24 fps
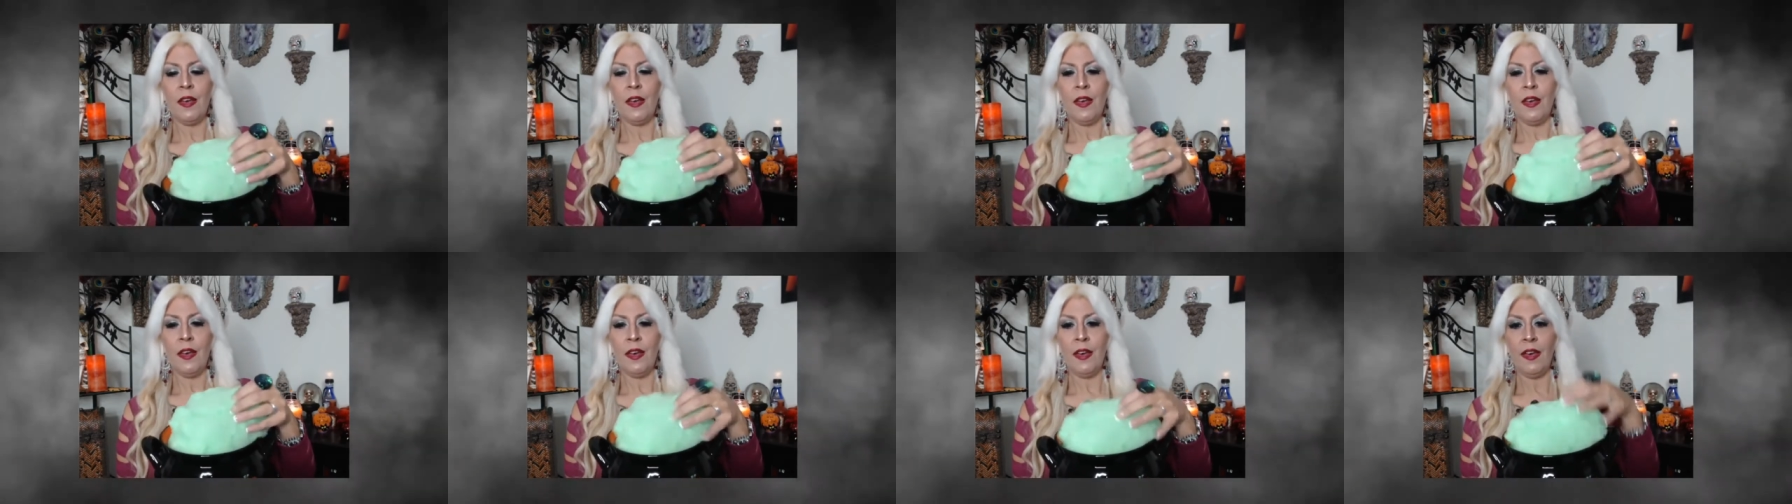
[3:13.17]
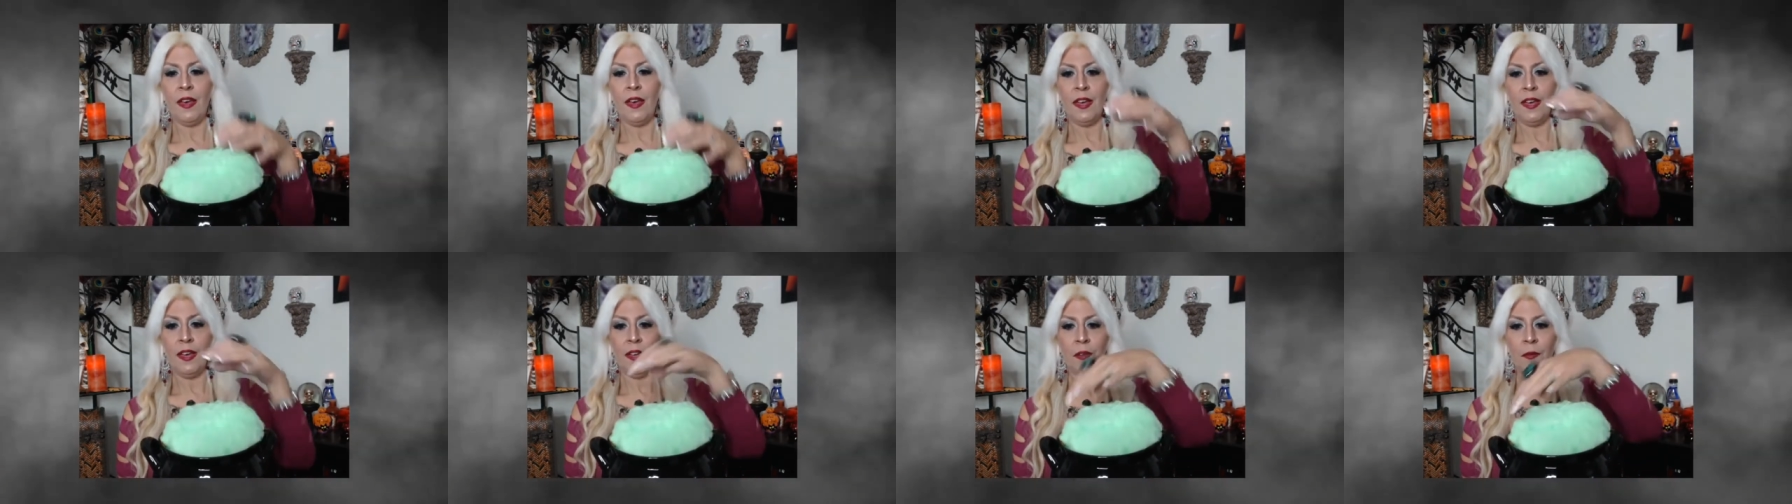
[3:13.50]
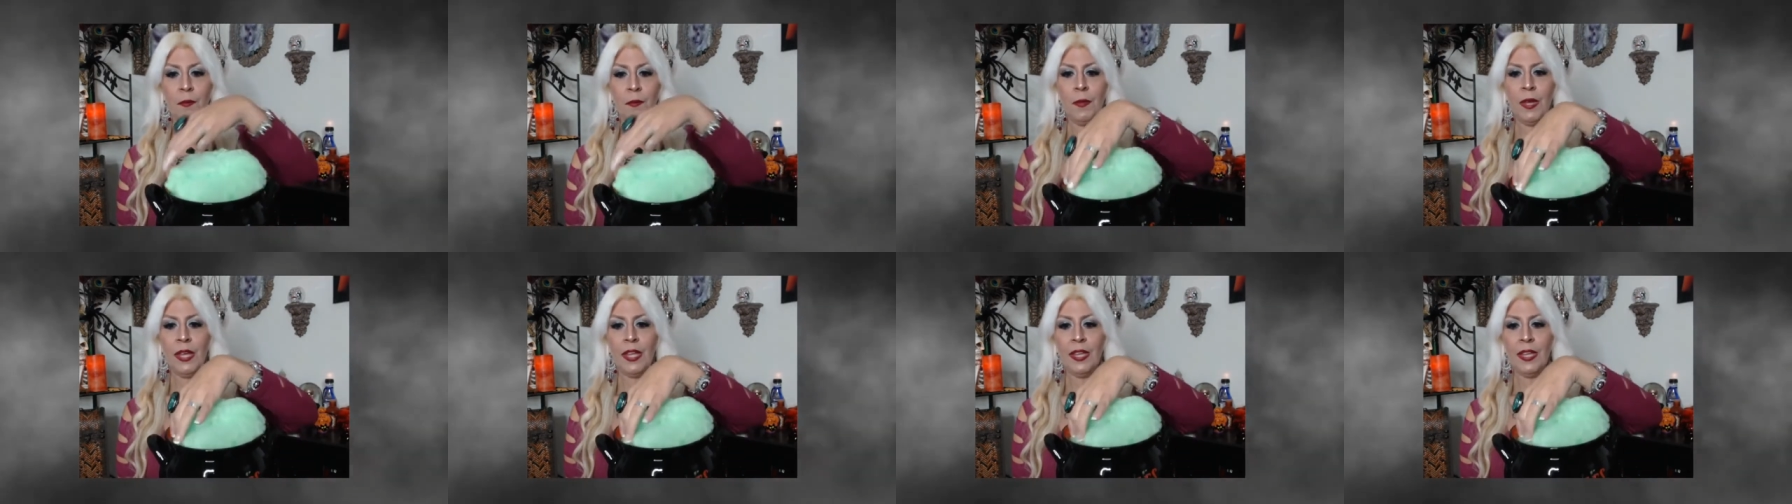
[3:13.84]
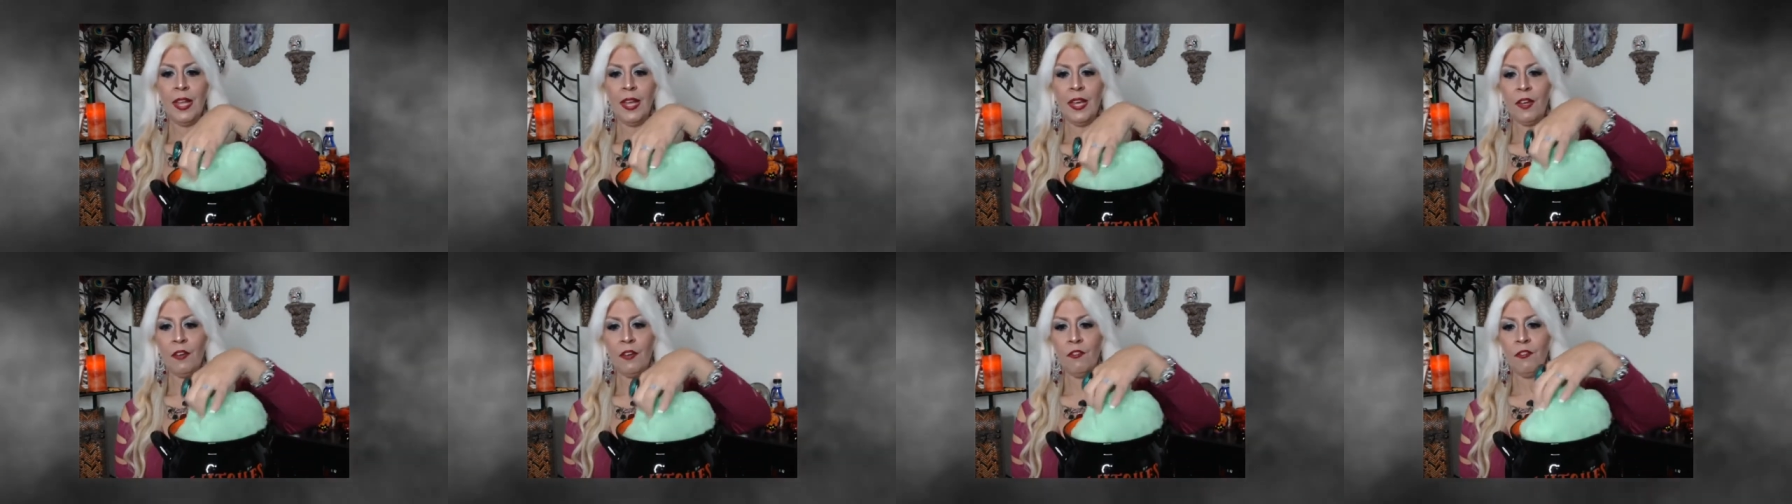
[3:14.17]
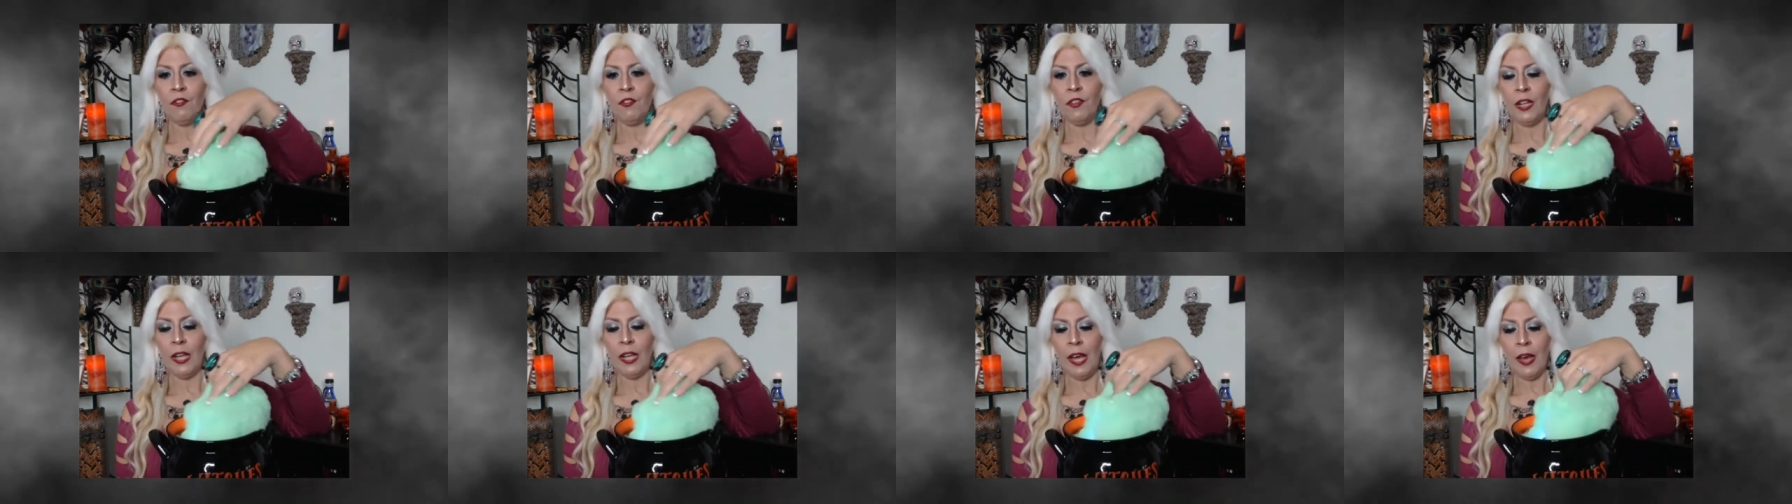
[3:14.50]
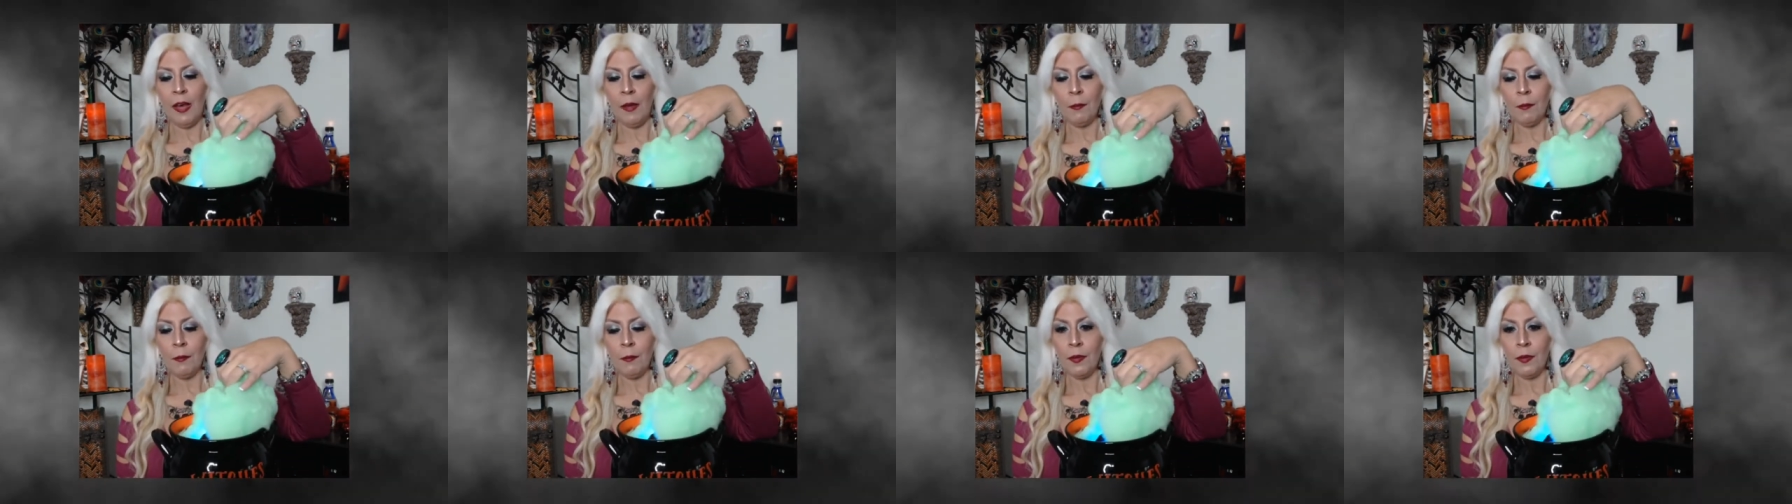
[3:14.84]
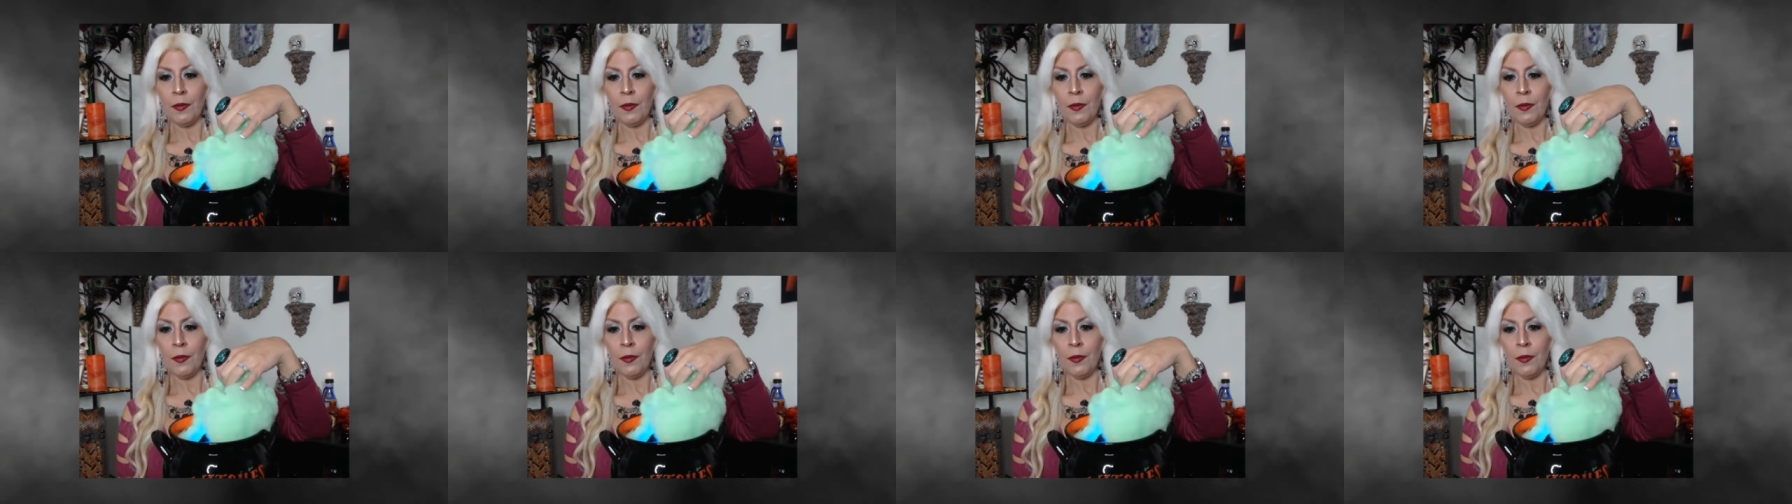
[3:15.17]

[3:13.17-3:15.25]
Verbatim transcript: I made like a flap